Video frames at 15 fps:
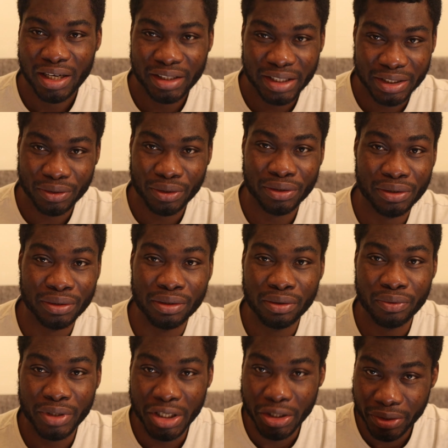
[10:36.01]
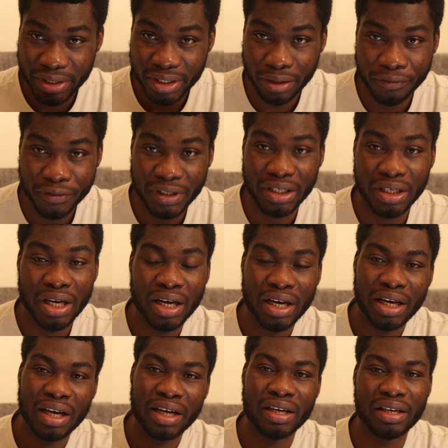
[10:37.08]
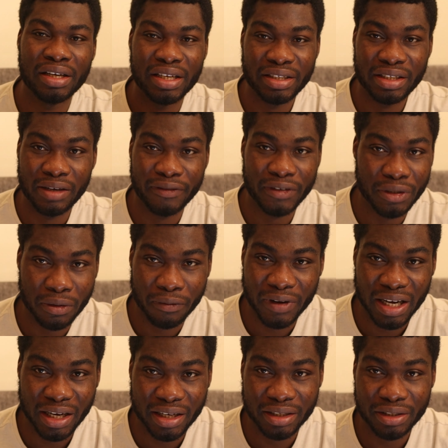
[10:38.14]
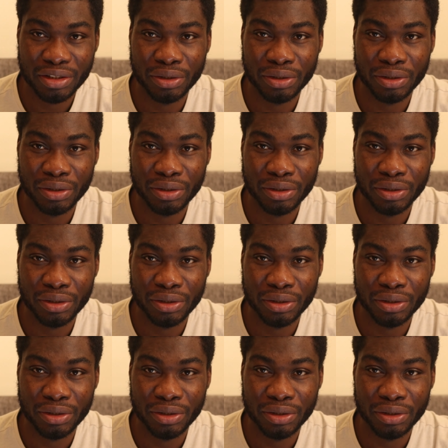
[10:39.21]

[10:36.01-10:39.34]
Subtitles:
It has got to do with your safety and then the safety of others.